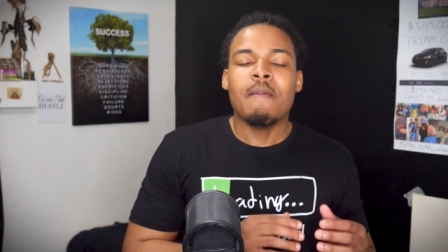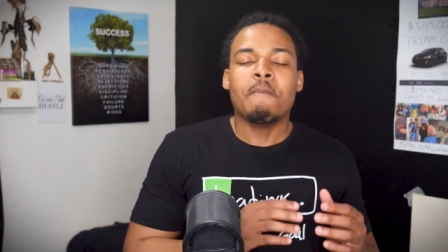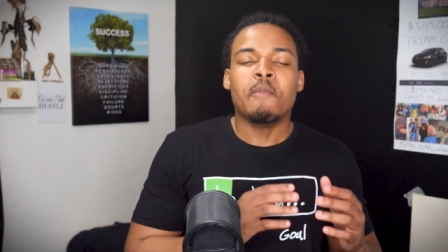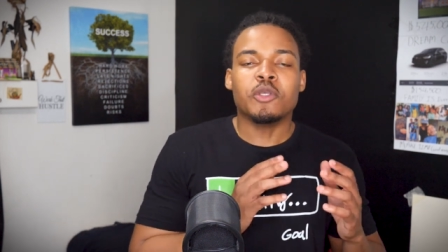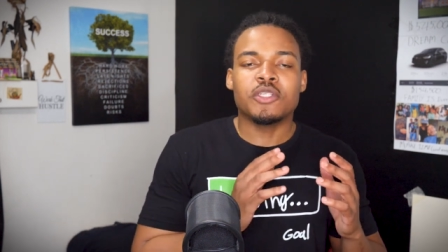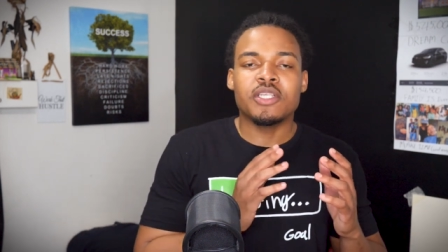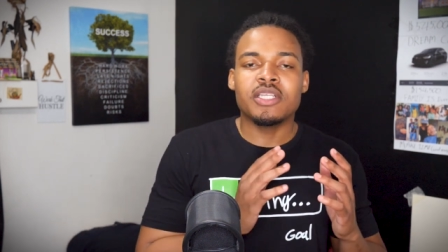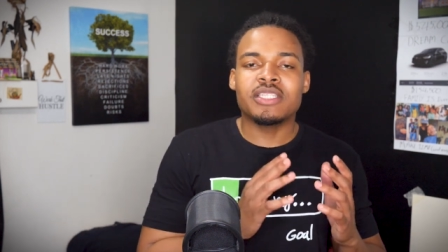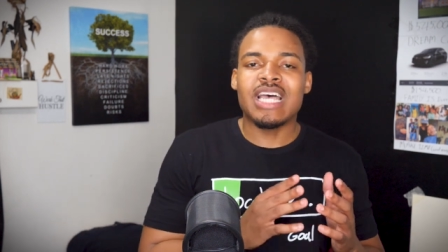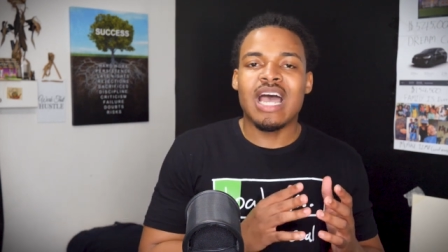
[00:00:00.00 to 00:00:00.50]

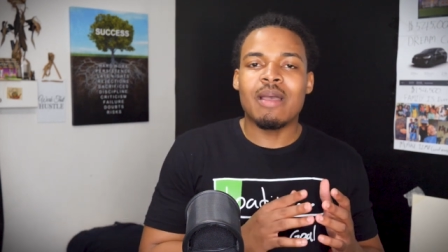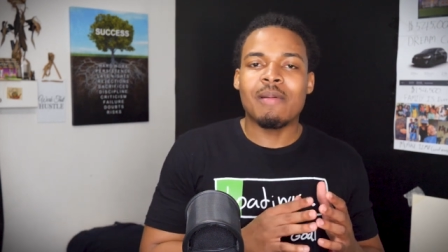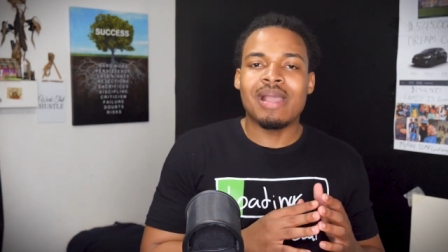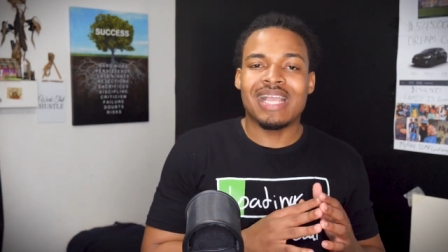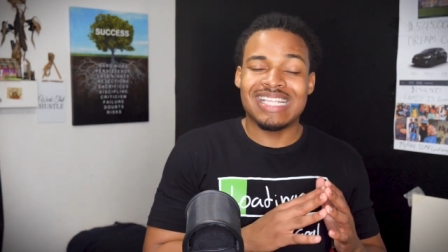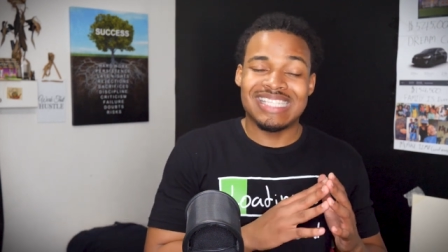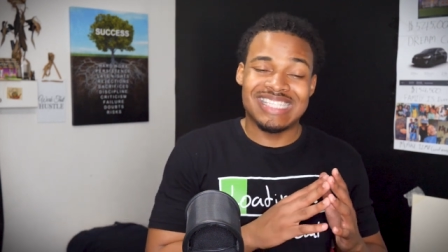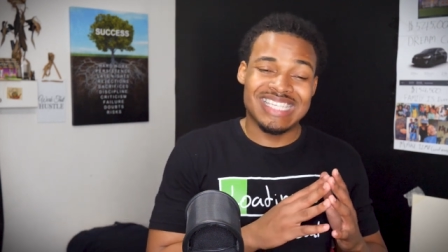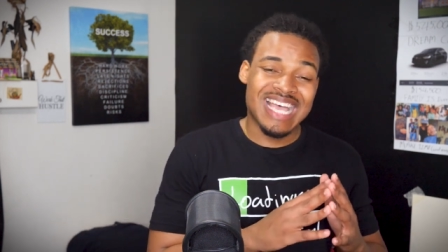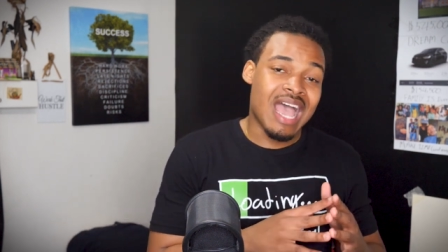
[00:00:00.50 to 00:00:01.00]
Most of the time I
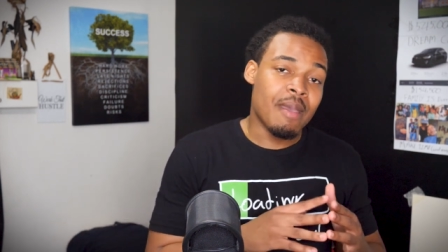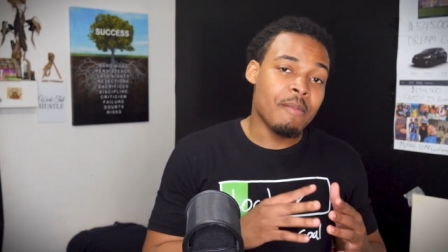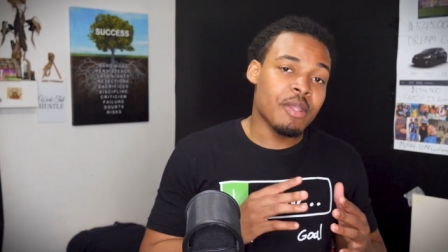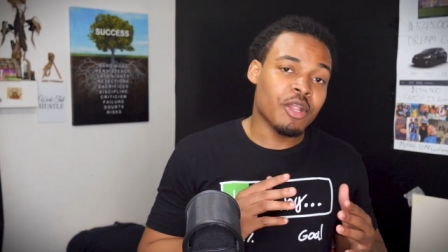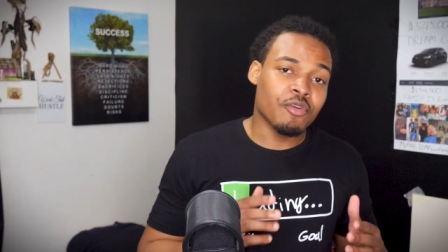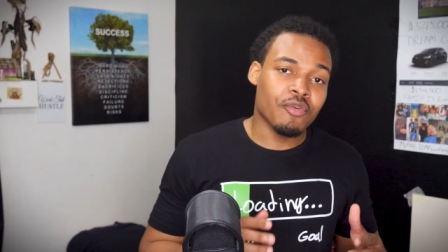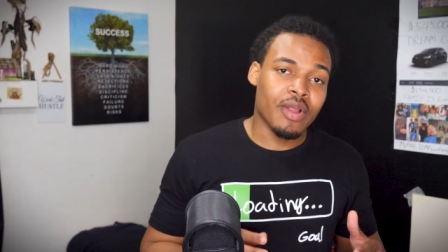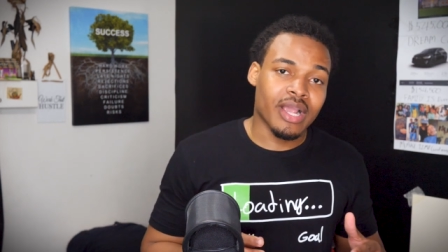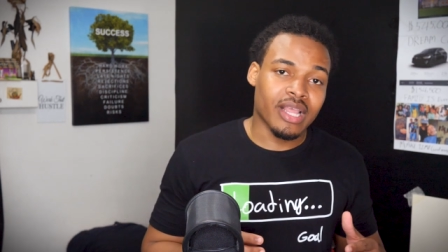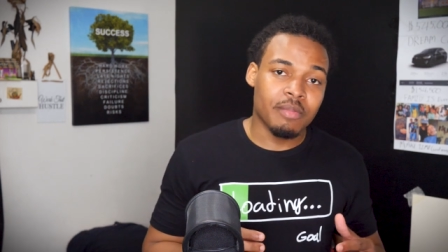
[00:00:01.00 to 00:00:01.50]
can time it
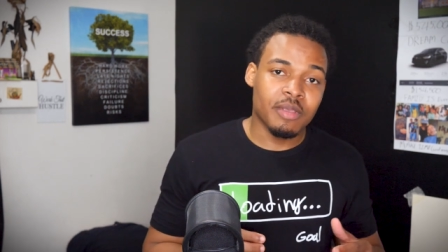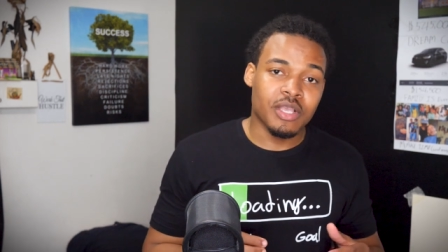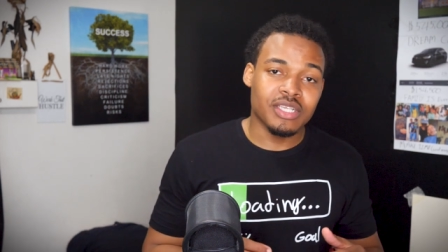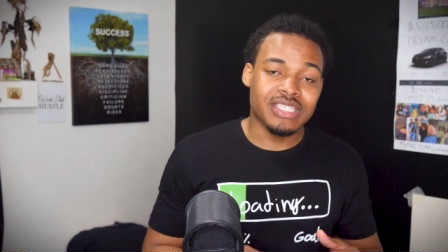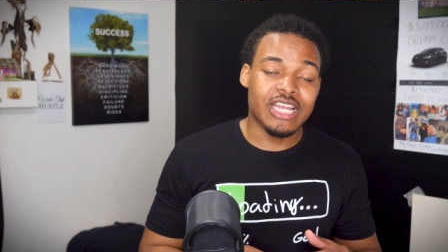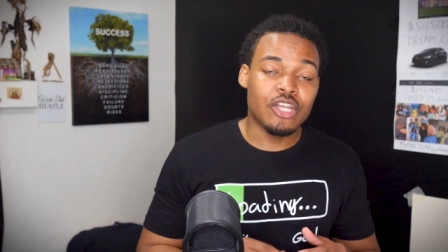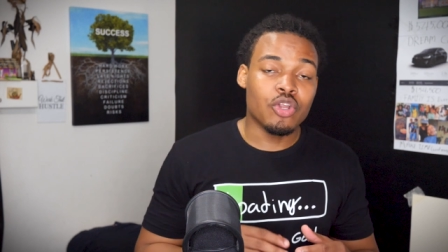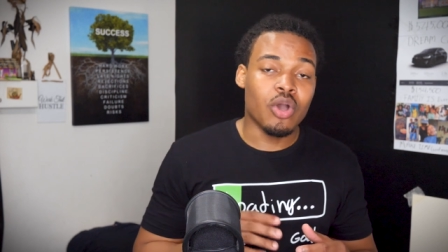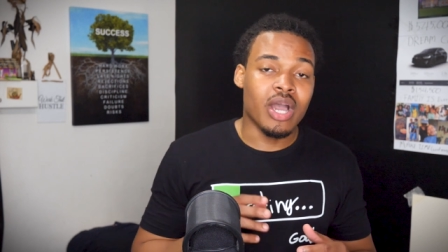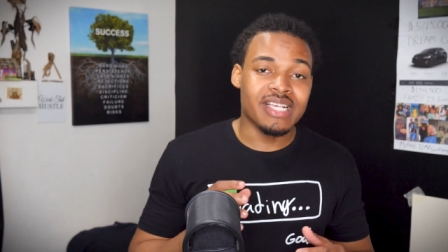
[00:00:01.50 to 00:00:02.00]
correctly because
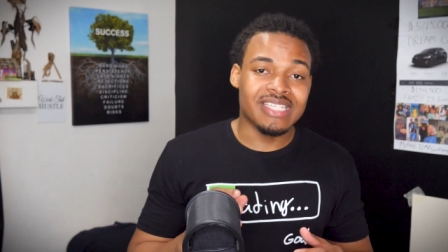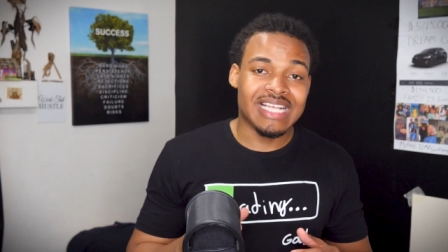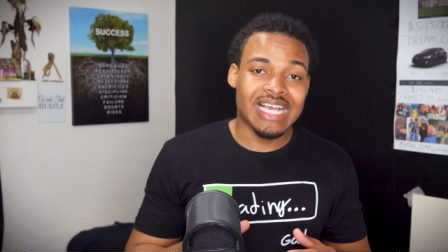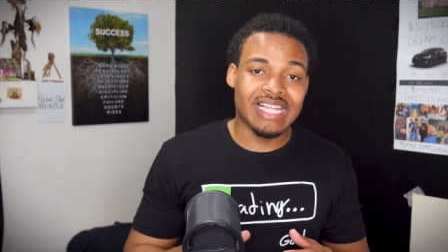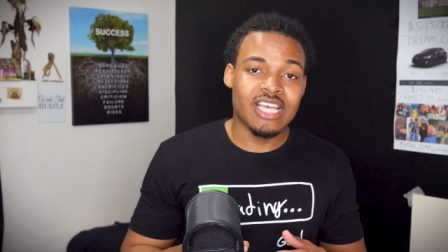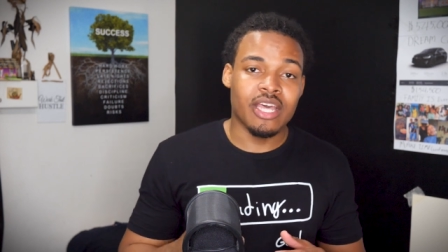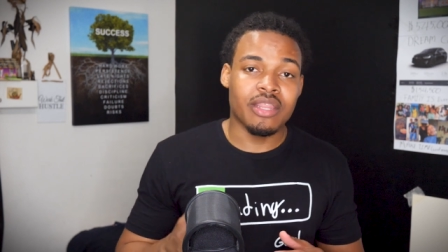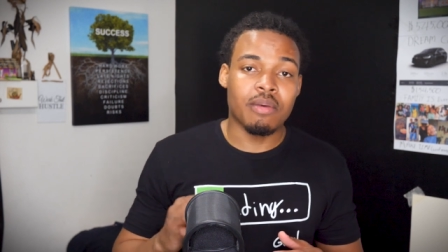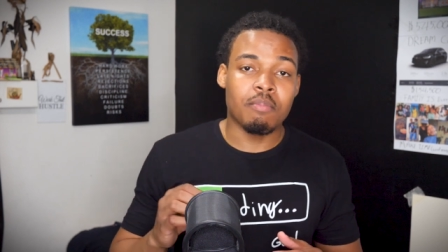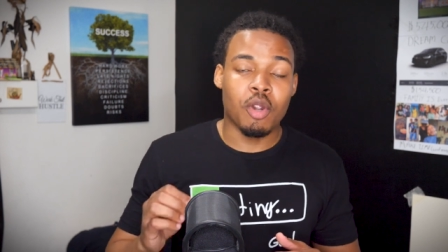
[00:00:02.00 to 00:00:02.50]
I know
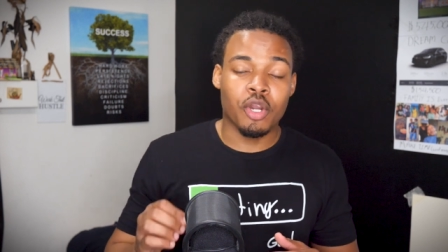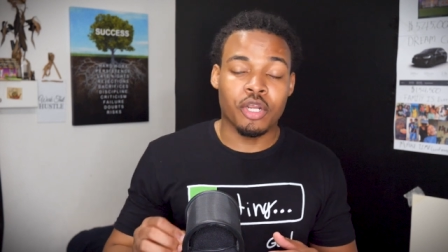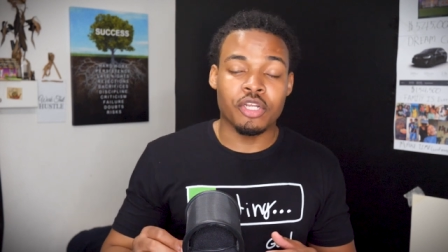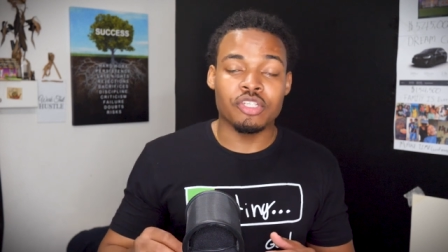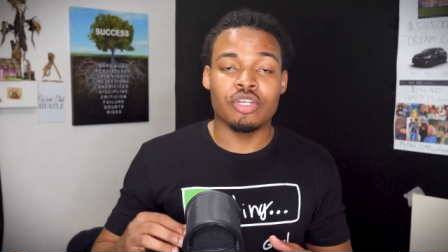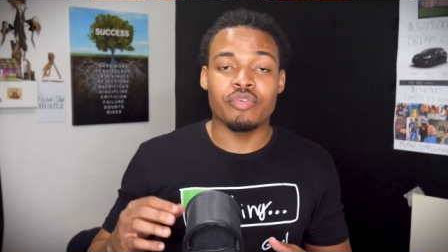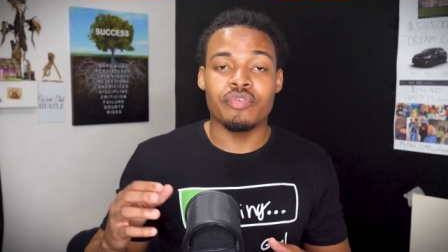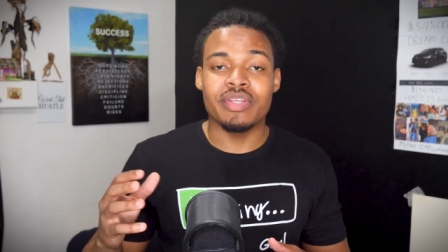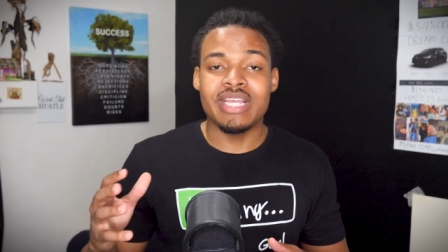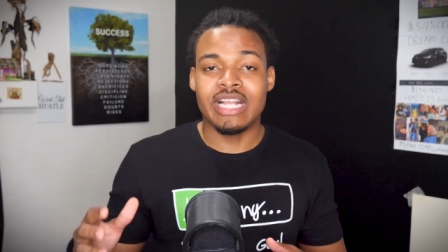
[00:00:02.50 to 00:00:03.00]
exactly how the market
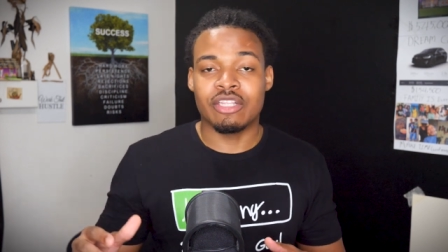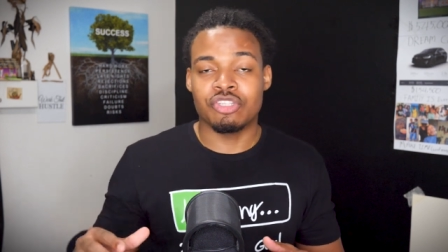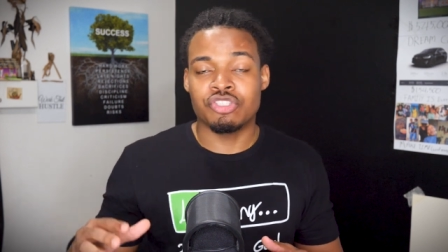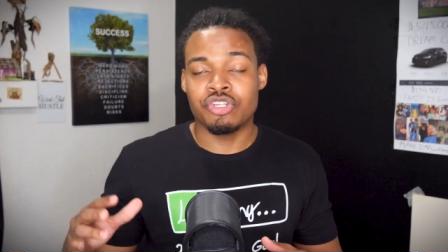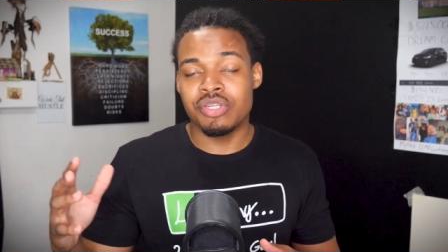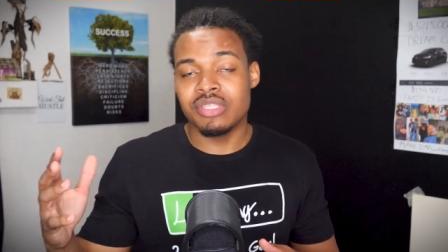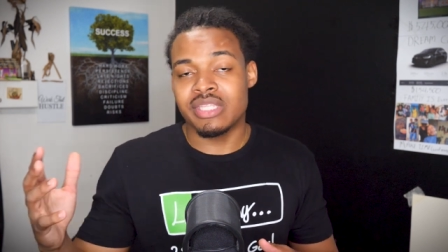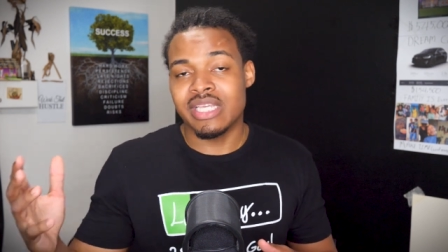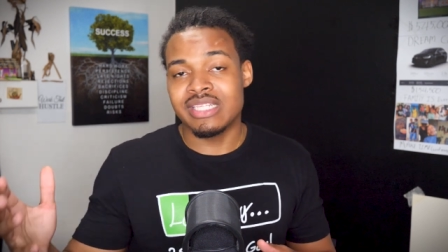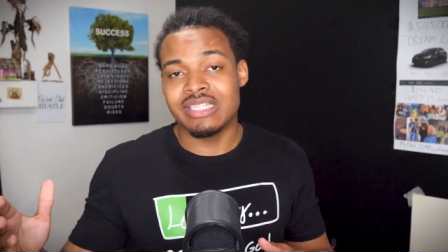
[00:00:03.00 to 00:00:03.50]
is going to react to
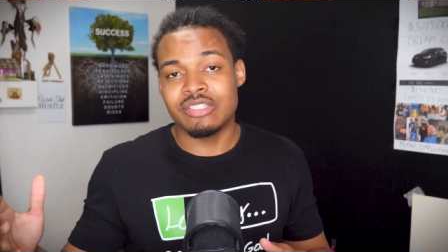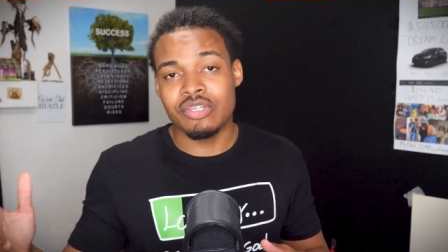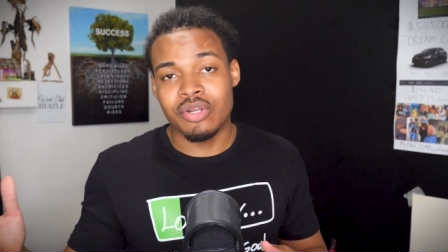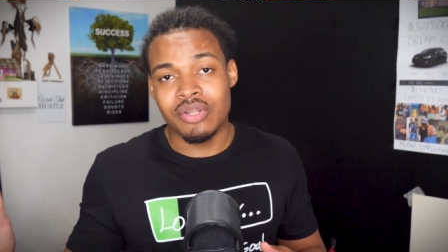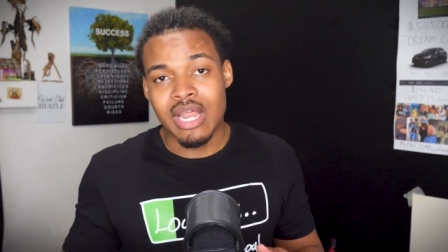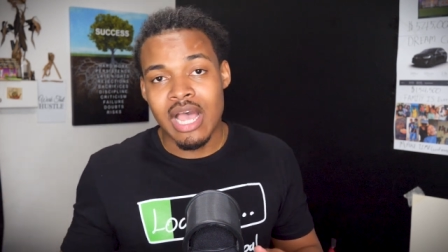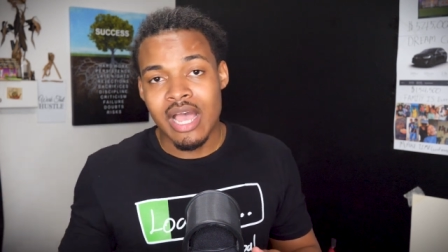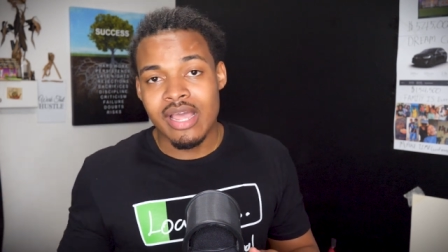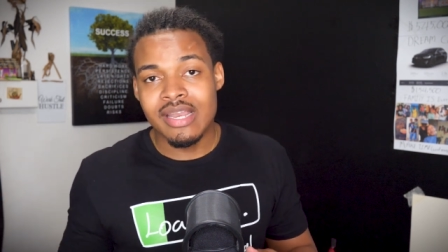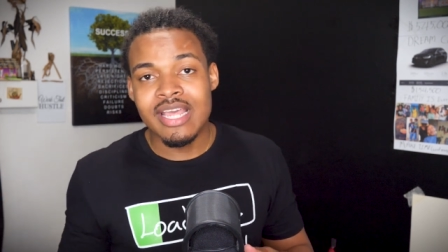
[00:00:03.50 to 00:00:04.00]
certain things that's
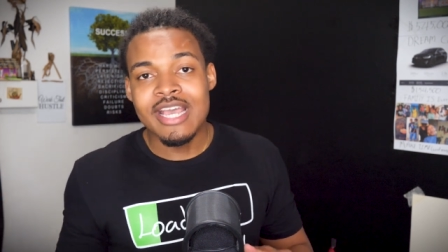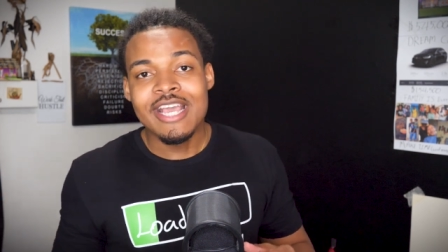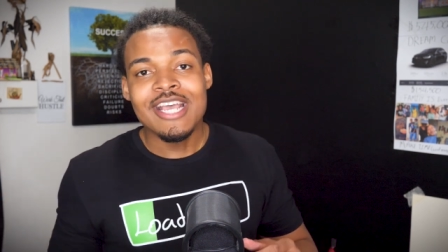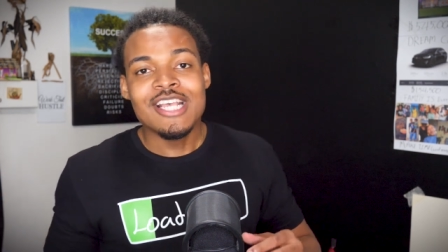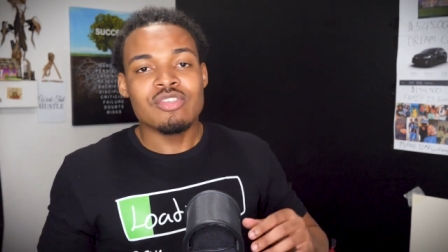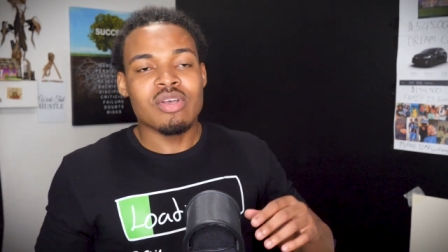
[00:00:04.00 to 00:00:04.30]
going on.